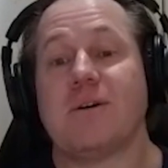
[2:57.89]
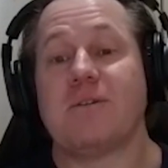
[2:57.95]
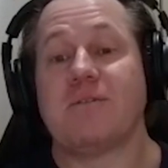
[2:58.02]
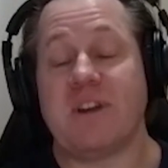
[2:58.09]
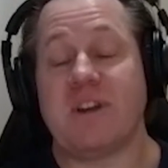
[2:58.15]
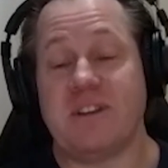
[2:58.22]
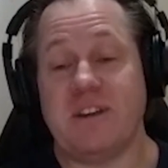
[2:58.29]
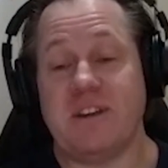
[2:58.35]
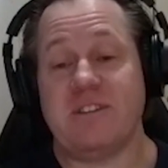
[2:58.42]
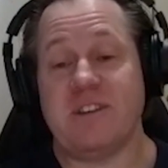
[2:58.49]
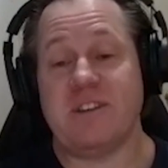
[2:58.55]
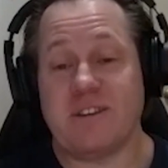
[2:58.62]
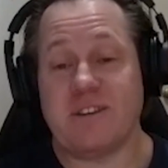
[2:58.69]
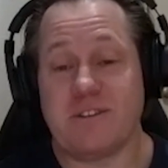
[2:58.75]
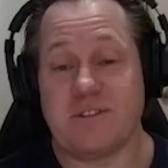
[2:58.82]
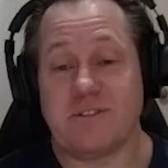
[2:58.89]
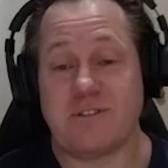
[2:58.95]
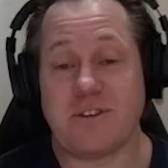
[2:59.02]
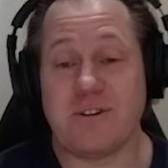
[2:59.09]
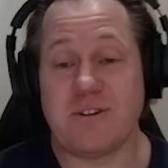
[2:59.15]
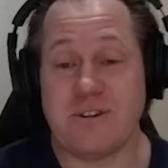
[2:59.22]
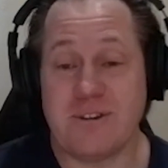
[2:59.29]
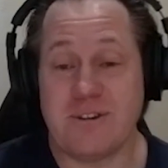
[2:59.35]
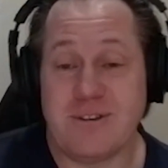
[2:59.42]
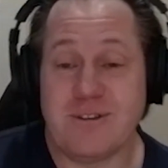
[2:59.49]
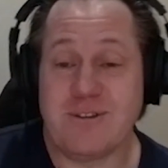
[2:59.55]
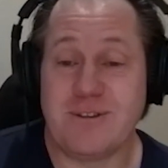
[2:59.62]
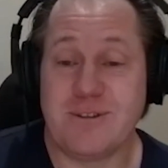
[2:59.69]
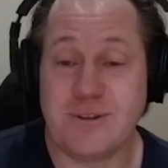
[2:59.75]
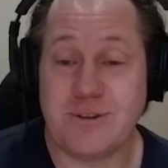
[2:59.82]
Fantastic. So
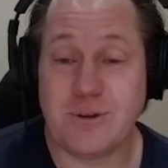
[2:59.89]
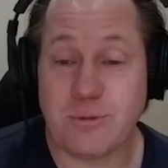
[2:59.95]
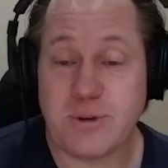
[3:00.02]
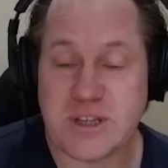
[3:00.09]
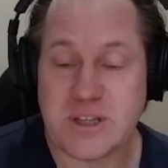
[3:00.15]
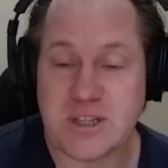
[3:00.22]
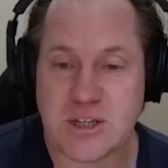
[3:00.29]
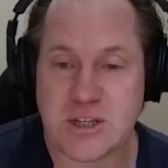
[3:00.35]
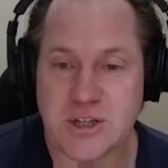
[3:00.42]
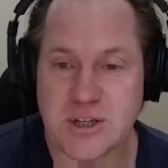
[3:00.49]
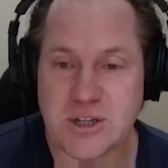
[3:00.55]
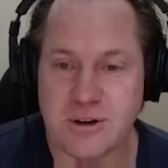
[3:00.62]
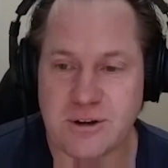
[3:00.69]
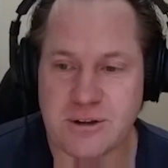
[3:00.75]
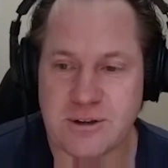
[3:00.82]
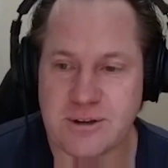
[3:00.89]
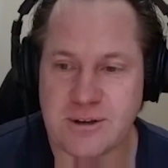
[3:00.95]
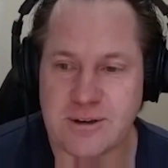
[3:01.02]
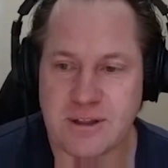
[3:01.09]
you're really touching on, I